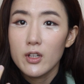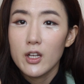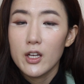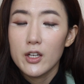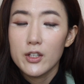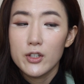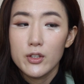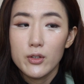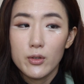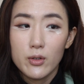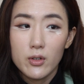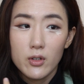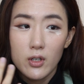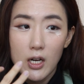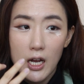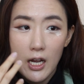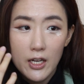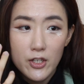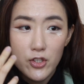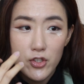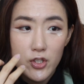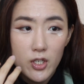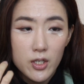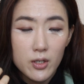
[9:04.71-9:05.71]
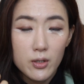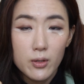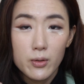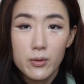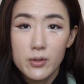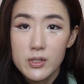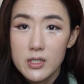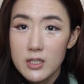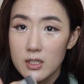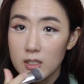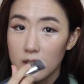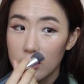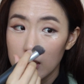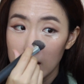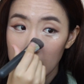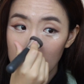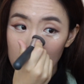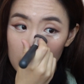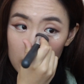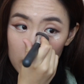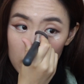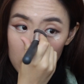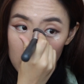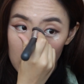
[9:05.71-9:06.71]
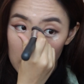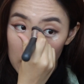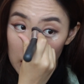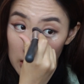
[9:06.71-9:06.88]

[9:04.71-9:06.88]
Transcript: that your eyeshadow is clean,